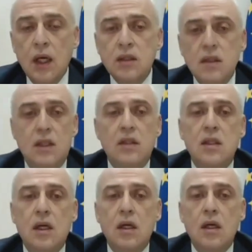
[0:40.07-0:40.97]
since
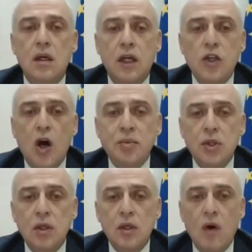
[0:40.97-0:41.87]
the
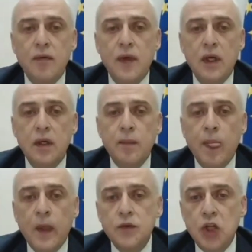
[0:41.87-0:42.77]
adoption of the
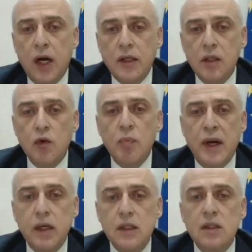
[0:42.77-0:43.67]
Charter of
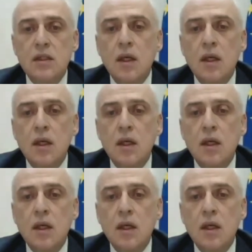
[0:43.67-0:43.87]
Paris,